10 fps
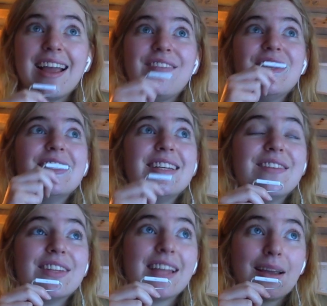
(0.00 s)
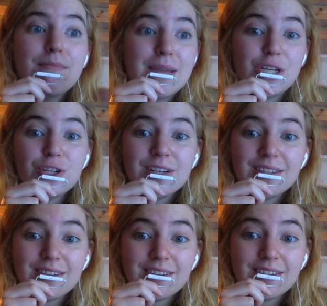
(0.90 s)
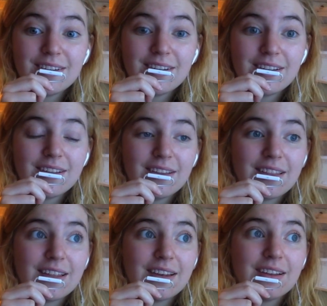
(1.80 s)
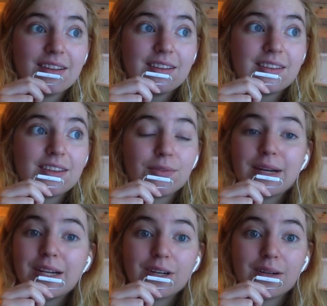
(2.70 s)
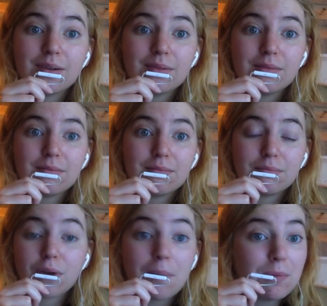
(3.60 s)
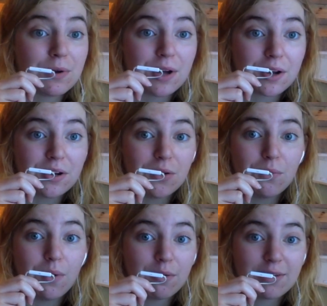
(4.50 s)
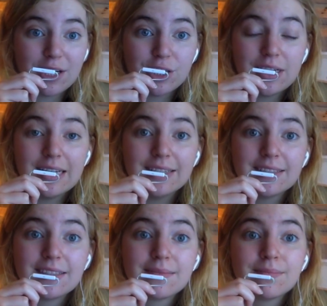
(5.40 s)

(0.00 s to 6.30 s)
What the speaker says: if you didn't even mention it, then the reader probably would not know what race she is.